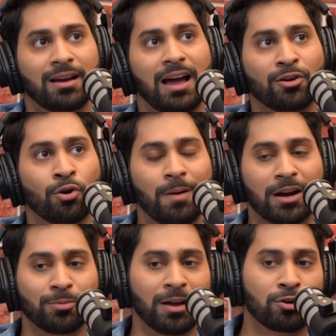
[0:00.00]
I go
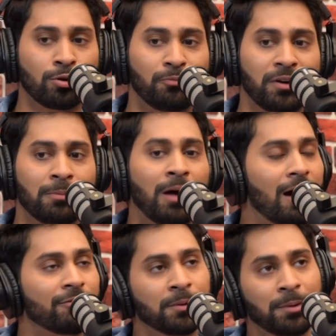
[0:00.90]
back to my group where
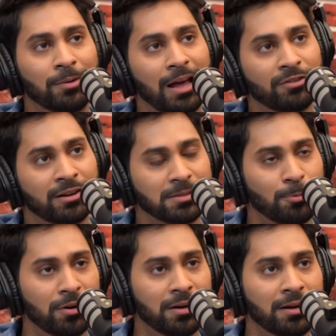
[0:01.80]
half the people haven't
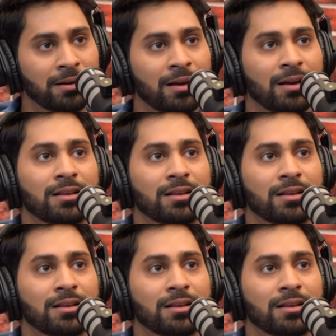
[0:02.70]
responded.